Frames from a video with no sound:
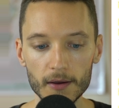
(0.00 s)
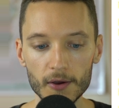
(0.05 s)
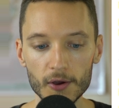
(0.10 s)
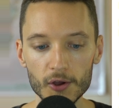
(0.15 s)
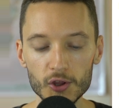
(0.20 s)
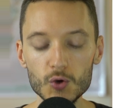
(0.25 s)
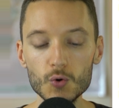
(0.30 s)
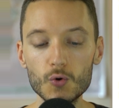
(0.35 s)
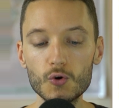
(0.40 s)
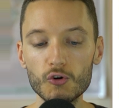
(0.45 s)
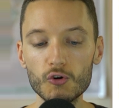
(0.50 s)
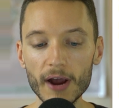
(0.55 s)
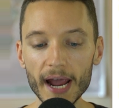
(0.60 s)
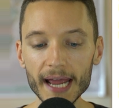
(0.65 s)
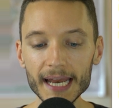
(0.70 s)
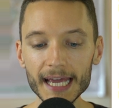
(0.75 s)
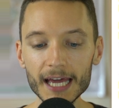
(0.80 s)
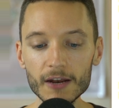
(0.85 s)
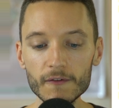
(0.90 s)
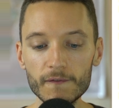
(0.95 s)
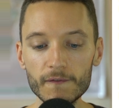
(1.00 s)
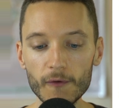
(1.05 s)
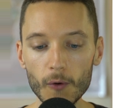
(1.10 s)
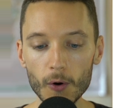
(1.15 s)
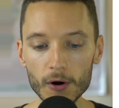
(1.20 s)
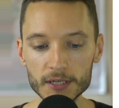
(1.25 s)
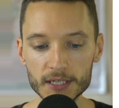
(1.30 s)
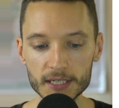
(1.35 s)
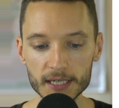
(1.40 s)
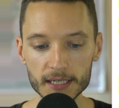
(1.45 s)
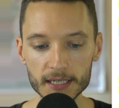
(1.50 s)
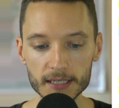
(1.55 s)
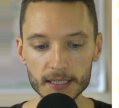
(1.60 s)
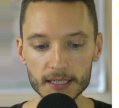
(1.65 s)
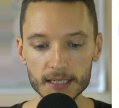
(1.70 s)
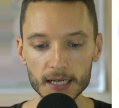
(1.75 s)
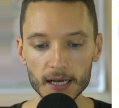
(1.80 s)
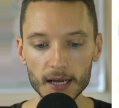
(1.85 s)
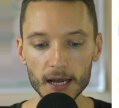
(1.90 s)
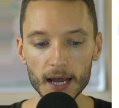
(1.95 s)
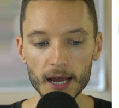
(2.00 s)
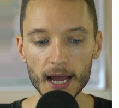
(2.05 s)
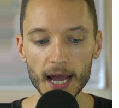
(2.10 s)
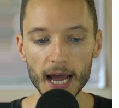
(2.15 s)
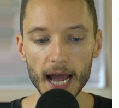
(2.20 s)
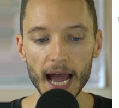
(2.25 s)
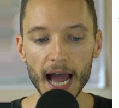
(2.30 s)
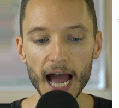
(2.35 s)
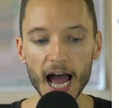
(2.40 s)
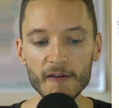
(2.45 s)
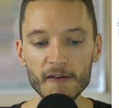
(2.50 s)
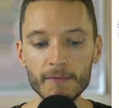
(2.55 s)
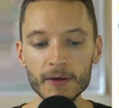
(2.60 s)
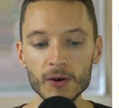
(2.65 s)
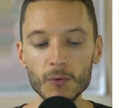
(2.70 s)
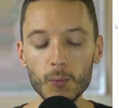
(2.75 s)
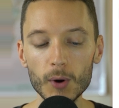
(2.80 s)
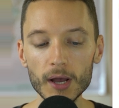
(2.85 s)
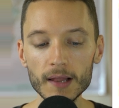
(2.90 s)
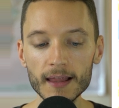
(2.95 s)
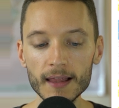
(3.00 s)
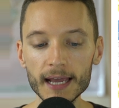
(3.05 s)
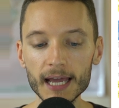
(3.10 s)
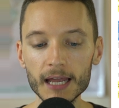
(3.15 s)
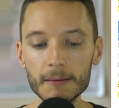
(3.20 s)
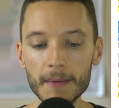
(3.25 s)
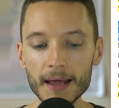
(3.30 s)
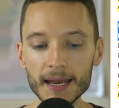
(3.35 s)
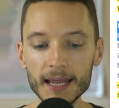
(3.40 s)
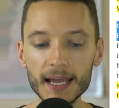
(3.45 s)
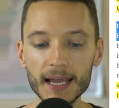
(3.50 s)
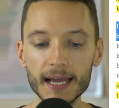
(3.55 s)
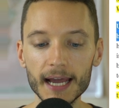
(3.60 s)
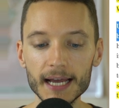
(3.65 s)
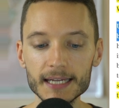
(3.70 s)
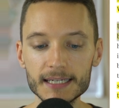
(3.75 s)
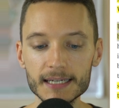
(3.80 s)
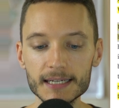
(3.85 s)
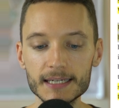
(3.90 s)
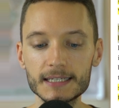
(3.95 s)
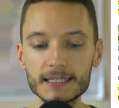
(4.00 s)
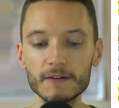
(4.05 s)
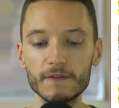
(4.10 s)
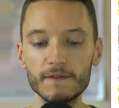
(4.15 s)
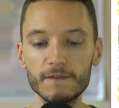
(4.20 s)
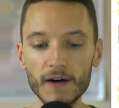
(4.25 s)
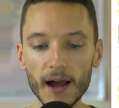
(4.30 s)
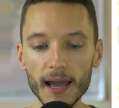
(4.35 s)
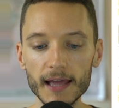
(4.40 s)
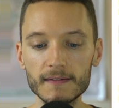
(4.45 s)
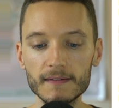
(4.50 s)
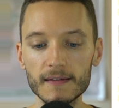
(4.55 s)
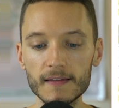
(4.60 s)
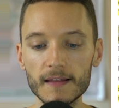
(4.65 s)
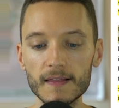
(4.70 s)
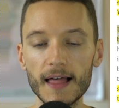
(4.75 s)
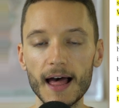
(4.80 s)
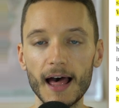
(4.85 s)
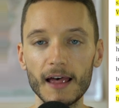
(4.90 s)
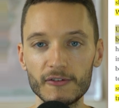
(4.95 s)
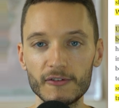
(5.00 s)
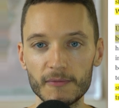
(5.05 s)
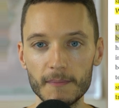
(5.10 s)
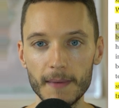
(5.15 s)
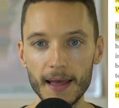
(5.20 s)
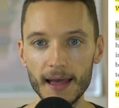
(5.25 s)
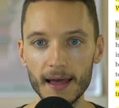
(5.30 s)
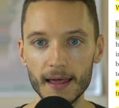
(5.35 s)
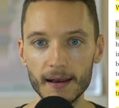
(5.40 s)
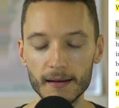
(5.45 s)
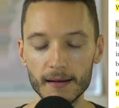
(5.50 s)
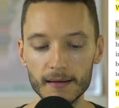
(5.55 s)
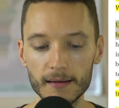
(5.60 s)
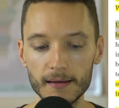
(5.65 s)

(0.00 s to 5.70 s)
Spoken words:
Ukrainian forces have been willing in many cases to fight to the last man.